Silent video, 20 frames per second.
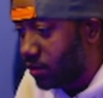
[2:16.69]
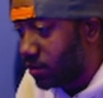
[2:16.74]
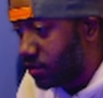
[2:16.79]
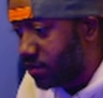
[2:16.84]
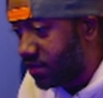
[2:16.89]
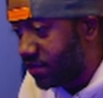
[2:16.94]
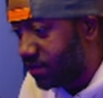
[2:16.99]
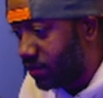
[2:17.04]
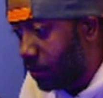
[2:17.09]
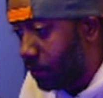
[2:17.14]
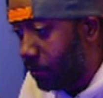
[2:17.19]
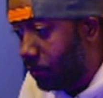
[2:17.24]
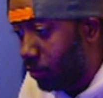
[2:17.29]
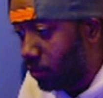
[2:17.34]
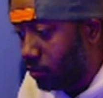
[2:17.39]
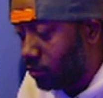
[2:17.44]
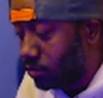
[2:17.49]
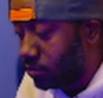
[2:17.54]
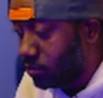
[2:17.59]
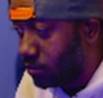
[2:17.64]

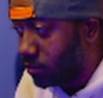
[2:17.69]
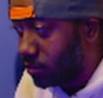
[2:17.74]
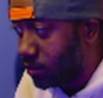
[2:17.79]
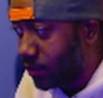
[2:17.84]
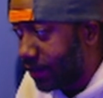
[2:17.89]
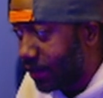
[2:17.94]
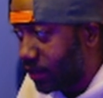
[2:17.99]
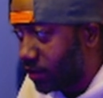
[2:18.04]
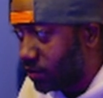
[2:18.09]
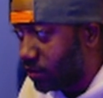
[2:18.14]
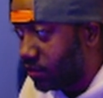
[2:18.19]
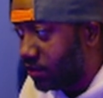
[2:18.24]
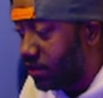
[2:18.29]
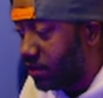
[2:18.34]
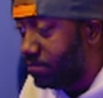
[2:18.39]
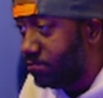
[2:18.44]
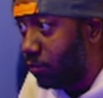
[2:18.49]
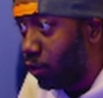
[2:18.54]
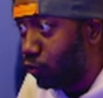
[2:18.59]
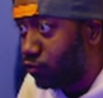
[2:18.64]
simple, like the
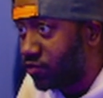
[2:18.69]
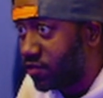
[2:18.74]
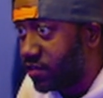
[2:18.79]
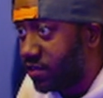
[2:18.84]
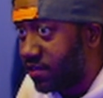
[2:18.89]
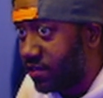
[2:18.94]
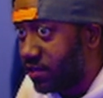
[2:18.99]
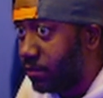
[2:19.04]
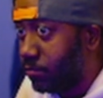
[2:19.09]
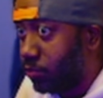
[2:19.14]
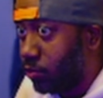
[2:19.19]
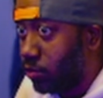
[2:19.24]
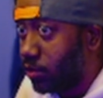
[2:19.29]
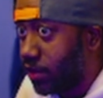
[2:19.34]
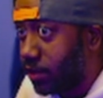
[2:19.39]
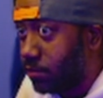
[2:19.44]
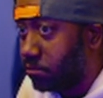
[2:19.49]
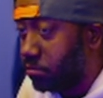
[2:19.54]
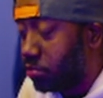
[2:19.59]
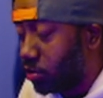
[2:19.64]
most simple
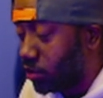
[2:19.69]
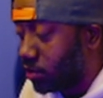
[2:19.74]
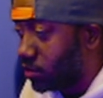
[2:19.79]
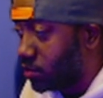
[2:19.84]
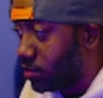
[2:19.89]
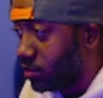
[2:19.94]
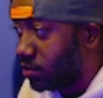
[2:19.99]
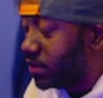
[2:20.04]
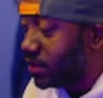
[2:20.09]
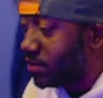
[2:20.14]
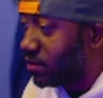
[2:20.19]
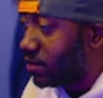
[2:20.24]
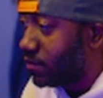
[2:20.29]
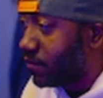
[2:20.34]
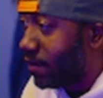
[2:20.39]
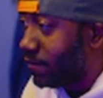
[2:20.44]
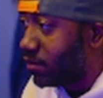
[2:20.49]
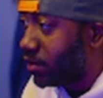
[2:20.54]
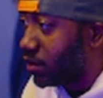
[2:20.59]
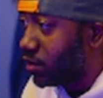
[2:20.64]
input, instead of
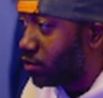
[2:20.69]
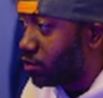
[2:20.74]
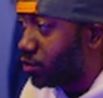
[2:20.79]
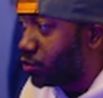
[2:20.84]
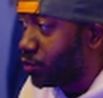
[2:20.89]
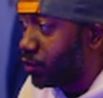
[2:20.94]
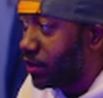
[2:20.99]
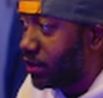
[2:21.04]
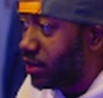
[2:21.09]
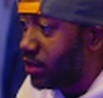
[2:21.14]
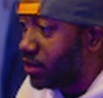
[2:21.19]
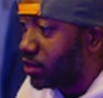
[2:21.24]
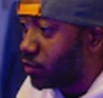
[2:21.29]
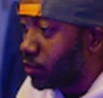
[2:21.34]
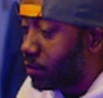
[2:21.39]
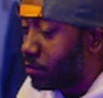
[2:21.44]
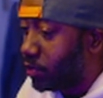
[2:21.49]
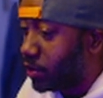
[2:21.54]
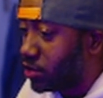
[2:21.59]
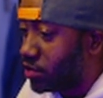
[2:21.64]
having three
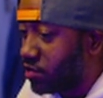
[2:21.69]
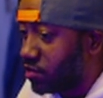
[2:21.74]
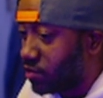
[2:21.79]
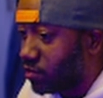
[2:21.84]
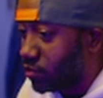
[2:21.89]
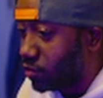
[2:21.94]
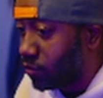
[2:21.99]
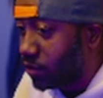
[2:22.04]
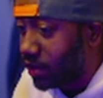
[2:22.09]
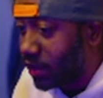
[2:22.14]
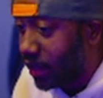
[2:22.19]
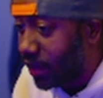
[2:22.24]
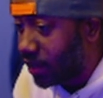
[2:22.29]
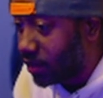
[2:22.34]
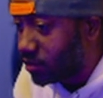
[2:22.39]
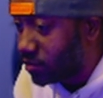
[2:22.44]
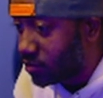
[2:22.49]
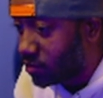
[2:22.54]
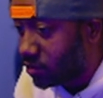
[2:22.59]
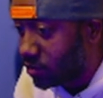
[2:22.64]
punches and 3
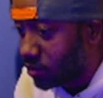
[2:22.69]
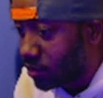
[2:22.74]
kicks,